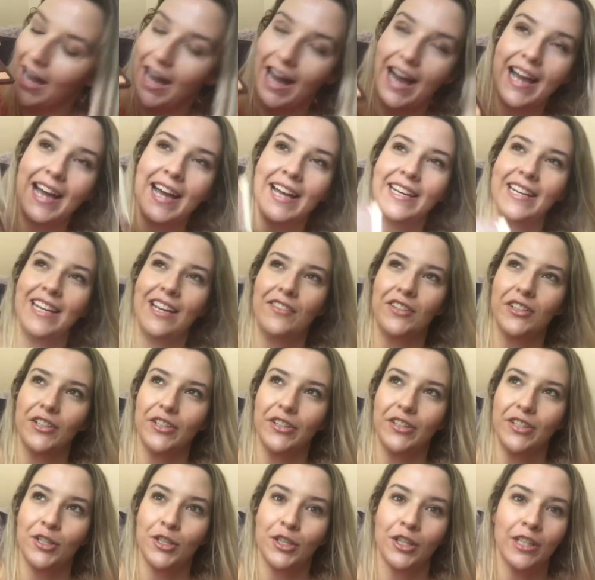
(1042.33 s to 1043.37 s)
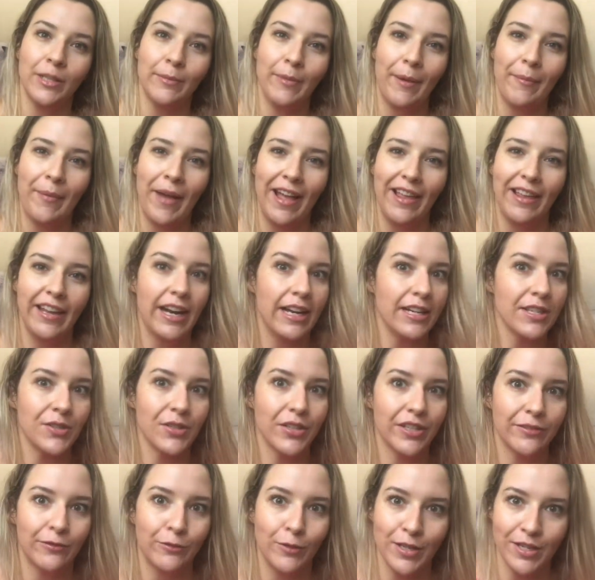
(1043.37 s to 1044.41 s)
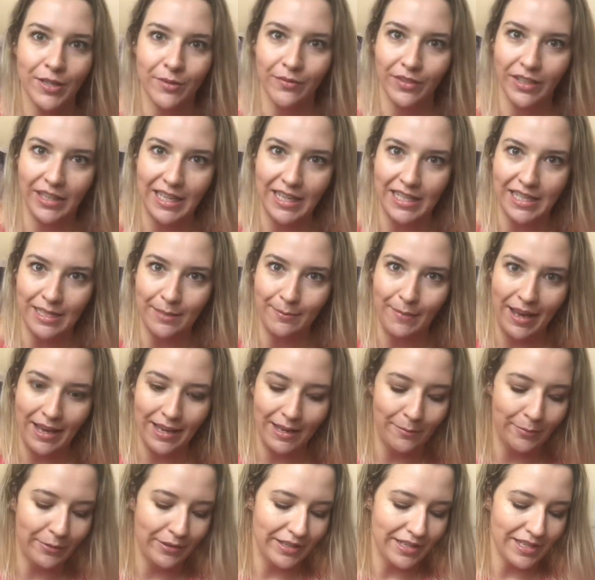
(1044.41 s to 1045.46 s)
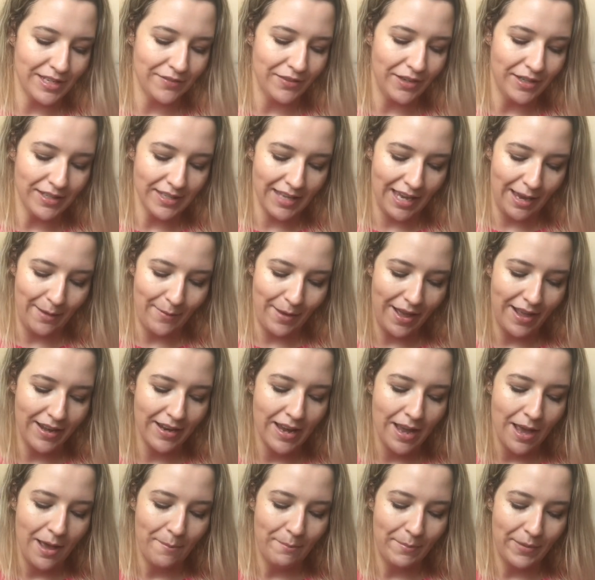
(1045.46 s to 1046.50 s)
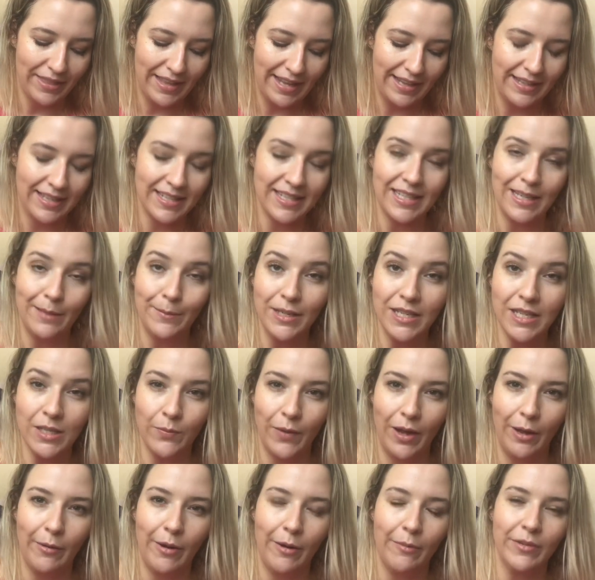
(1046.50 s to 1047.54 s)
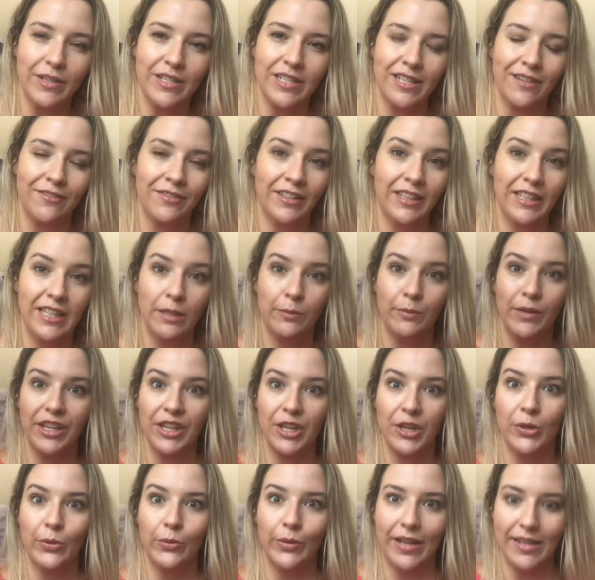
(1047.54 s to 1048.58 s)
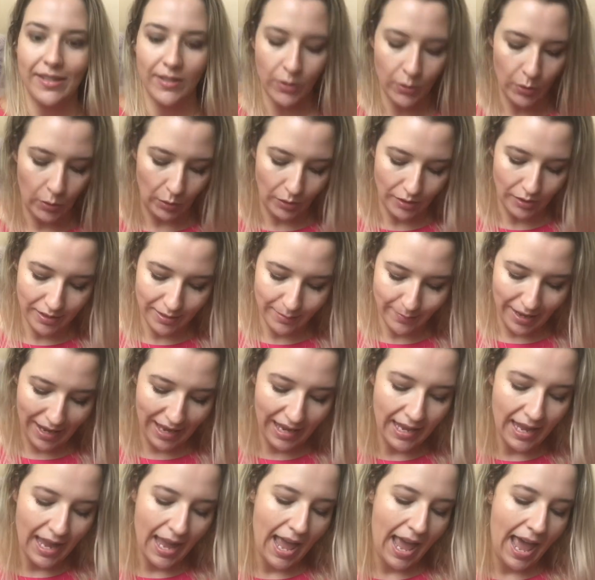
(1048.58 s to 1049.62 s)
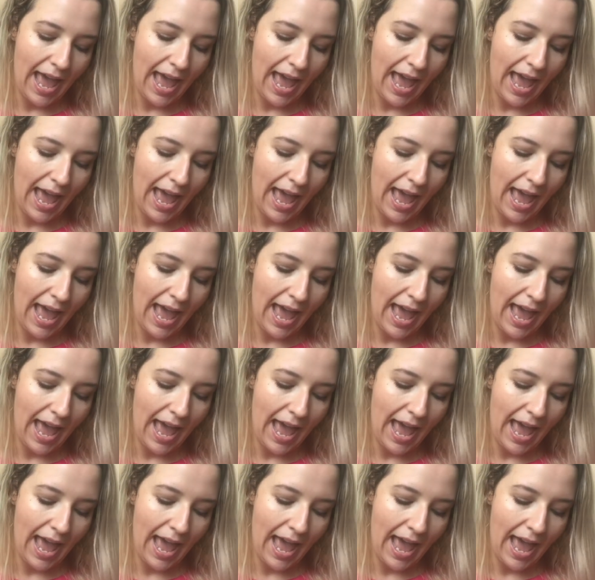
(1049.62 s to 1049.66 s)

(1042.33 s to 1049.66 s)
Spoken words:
I had never gotten the chocolate bar palette. I sort of wasn't really into makeup when this first came out, but then the semi-sweet one was definitely the one that always called to me.